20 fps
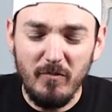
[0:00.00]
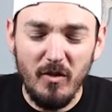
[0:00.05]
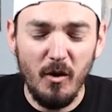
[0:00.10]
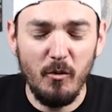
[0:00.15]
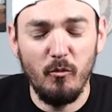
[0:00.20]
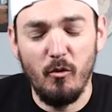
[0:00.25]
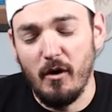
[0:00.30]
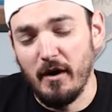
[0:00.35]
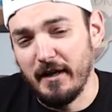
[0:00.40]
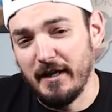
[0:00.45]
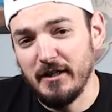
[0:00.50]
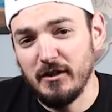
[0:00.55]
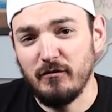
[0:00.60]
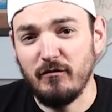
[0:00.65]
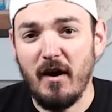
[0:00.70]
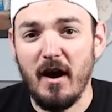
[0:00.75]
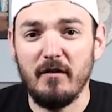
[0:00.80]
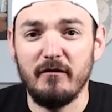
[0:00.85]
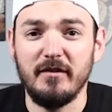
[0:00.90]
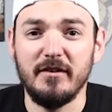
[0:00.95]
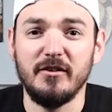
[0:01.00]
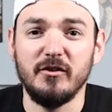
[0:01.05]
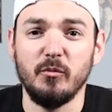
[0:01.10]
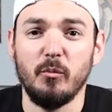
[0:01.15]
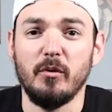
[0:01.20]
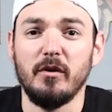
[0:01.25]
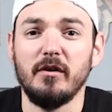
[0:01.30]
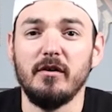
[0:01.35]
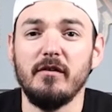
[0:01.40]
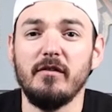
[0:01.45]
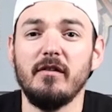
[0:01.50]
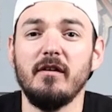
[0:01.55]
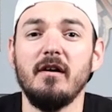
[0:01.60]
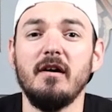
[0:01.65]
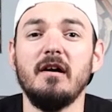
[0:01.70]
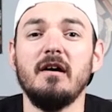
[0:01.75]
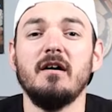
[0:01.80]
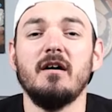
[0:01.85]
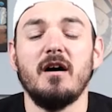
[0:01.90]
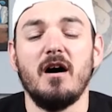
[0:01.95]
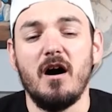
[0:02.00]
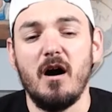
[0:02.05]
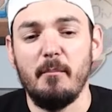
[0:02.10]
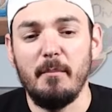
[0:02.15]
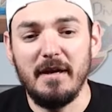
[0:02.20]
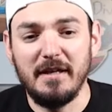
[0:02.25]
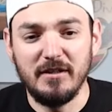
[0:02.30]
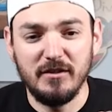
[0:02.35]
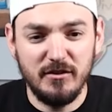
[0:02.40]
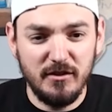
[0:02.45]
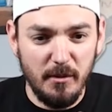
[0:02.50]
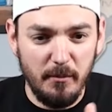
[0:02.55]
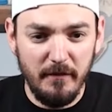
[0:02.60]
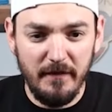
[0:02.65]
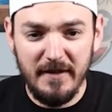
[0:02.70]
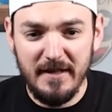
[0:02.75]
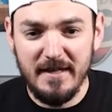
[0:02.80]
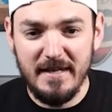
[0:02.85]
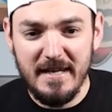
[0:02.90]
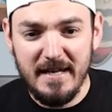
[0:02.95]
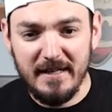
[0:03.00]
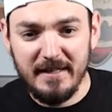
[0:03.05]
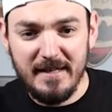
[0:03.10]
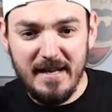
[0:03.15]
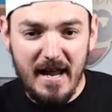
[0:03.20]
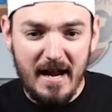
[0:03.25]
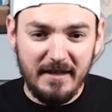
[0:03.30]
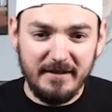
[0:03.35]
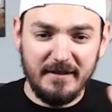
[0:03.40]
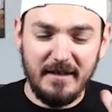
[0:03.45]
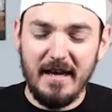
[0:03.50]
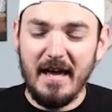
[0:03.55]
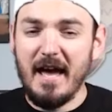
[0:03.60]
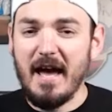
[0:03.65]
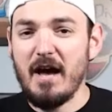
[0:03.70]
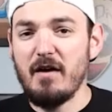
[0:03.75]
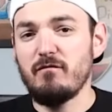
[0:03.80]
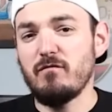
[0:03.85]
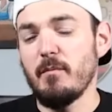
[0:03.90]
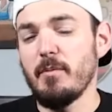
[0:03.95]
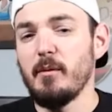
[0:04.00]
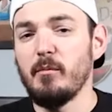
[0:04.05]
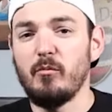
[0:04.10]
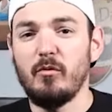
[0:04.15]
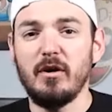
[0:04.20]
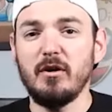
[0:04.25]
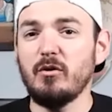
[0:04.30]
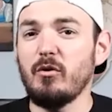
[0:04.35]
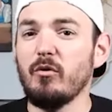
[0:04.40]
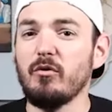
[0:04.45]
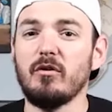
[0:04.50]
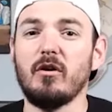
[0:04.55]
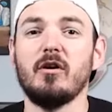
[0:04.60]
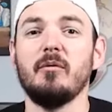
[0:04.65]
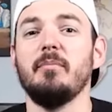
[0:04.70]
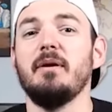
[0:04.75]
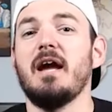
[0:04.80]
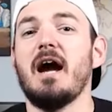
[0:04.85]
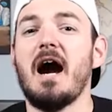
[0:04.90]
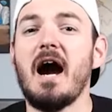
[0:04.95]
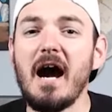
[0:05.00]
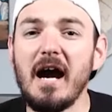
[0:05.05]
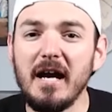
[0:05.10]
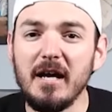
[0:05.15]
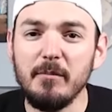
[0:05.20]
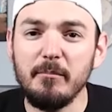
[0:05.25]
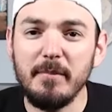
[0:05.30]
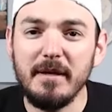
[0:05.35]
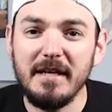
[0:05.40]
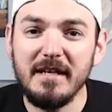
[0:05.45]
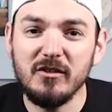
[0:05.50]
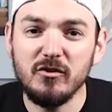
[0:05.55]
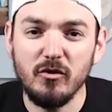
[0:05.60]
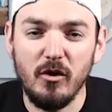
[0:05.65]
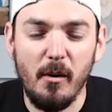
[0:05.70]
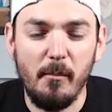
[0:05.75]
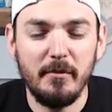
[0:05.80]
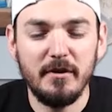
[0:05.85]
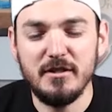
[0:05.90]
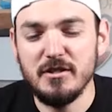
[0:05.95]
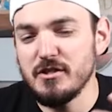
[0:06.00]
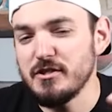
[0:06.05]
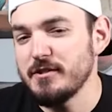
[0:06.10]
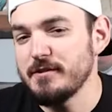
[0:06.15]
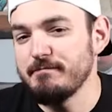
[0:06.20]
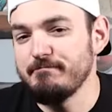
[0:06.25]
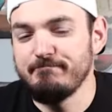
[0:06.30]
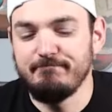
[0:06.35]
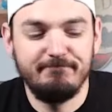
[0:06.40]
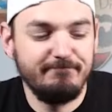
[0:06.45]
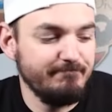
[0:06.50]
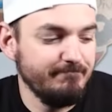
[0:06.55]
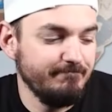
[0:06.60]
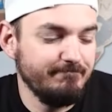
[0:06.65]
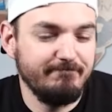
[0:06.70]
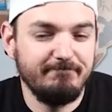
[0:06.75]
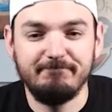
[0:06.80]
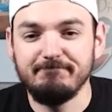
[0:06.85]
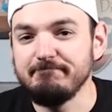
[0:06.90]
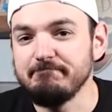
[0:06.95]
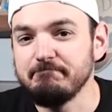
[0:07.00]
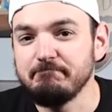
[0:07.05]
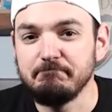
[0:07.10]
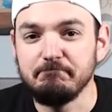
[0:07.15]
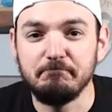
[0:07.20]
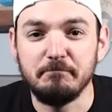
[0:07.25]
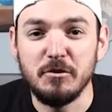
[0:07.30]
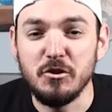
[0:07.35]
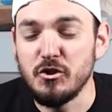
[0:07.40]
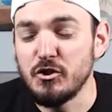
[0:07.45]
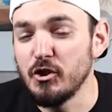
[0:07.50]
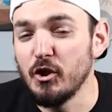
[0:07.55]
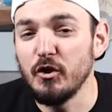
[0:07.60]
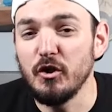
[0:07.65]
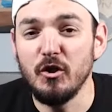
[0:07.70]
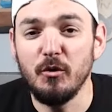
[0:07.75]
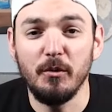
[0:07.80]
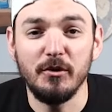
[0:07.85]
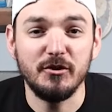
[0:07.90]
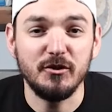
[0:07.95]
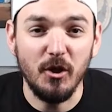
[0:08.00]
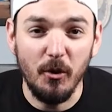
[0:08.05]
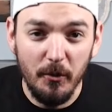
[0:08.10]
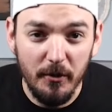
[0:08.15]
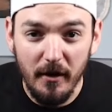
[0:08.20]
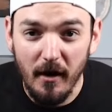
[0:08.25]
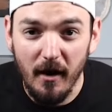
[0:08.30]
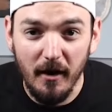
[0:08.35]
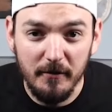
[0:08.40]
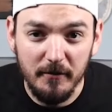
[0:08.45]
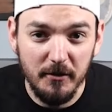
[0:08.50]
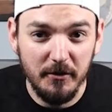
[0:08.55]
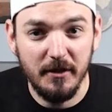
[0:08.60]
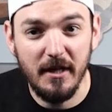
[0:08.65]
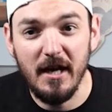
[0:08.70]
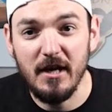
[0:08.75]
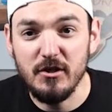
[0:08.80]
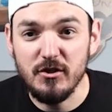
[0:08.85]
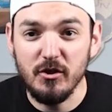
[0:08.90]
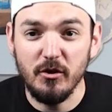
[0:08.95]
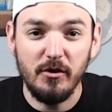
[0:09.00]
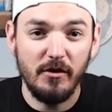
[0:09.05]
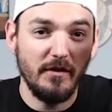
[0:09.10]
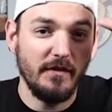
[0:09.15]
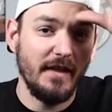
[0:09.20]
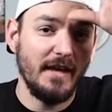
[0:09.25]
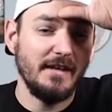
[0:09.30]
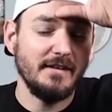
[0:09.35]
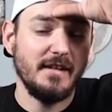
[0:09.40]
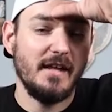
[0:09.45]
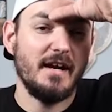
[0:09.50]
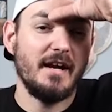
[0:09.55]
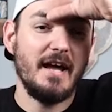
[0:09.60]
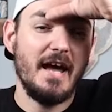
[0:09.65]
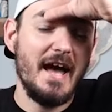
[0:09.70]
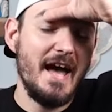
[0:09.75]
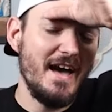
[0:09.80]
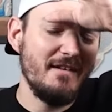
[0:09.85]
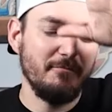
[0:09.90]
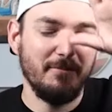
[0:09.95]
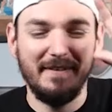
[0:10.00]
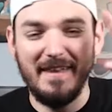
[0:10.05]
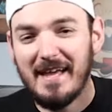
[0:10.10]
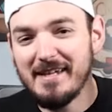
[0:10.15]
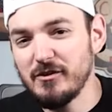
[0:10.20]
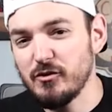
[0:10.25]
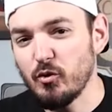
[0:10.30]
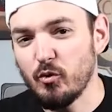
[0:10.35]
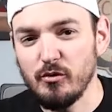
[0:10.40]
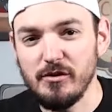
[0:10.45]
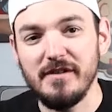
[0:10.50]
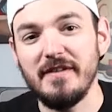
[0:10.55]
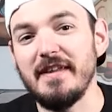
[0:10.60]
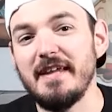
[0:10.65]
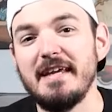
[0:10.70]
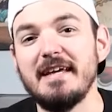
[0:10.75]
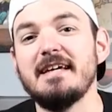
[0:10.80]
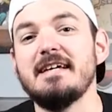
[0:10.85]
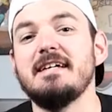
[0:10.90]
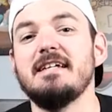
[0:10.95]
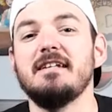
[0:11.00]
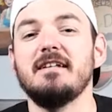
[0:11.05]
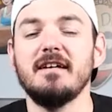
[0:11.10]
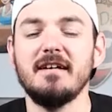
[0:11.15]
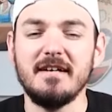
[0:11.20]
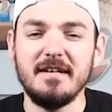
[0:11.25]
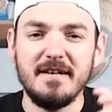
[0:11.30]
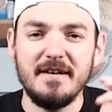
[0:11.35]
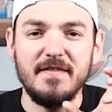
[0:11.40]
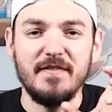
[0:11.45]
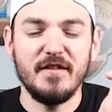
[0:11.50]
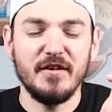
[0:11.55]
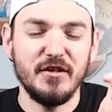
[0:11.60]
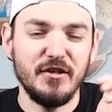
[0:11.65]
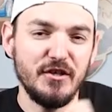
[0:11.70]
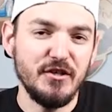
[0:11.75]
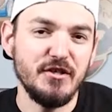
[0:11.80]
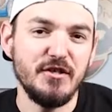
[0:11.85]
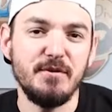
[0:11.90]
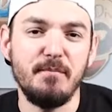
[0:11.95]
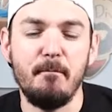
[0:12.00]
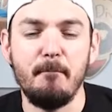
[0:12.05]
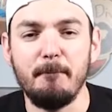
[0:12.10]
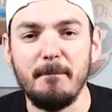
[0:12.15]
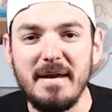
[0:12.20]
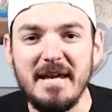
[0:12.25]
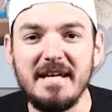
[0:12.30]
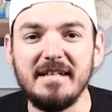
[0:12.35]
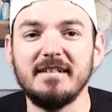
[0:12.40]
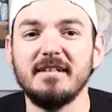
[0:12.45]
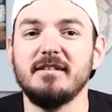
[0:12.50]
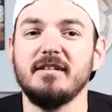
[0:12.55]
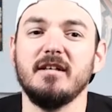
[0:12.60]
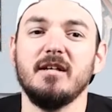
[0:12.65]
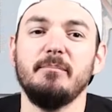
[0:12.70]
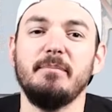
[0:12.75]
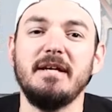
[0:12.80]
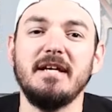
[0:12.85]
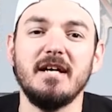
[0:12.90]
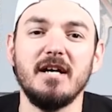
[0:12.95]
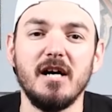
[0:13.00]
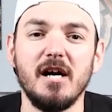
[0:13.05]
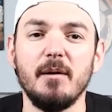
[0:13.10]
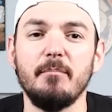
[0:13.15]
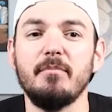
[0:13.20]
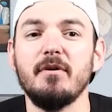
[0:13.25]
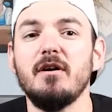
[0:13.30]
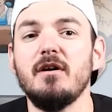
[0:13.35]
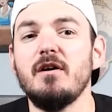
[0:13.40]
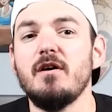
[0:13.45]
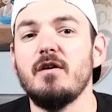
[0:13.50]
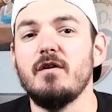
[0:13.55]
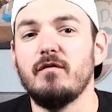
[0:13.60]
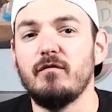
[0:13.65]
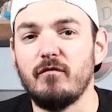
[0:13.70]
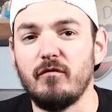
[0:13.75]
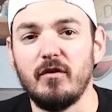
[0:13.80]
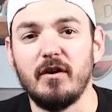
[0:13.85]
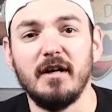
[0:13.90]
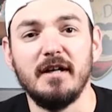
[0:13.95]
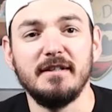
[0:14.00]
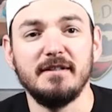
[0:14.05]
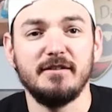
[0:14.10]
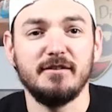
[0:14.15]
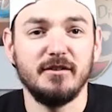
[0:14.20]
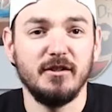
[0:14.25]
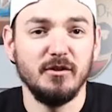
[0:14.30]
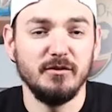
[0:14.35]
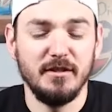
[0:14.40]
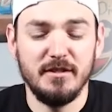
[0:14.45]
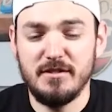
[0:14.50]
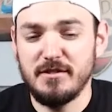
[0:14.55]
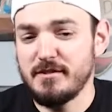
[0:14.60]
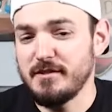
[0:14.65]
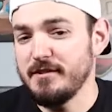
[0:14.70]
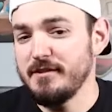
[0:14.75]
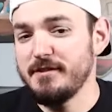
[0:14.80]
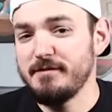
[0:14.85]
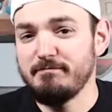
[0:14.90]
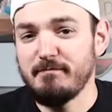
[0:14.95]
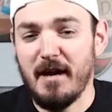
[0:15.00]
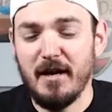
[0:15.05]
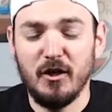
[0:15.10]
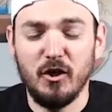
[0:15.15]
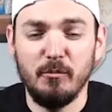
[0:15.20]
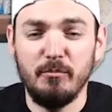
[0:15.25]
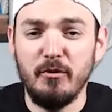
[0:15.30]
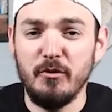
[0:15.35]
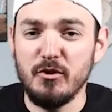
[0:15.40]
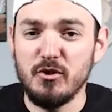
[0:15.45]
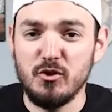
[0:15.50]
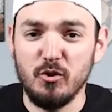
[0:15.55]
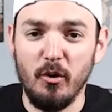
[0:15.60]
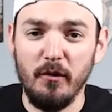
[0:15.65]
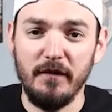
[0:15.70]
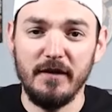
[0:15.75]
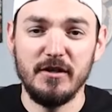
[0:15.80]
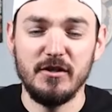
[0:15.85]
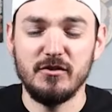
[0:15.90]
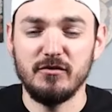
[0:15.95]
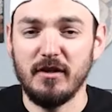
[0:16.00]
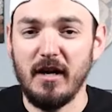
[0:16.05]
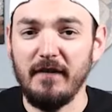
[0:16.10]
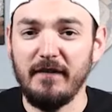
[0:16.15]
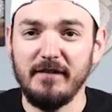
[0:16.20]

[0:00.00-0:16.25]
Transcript: Well, I guess five years worth. Um, and some of the knickknacks I have from the Marine Corps are behind me. So, I'm going to just show you what's going on. Okay, show you the things that I have, but that's towards the end. The good meat is going to be up front. So let's just, I hope you enjoy this, right?